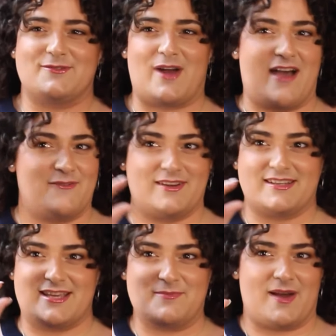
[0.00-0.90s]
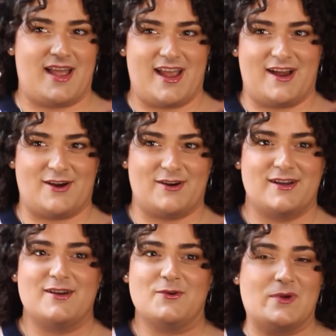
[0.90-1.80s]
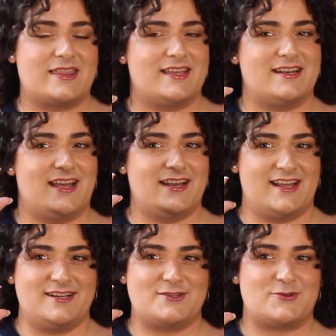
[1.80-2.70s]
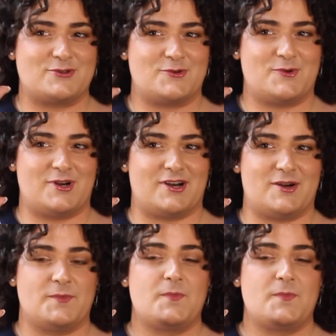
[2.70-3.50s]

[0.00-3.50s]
having to keep my hair within an inch or shorter,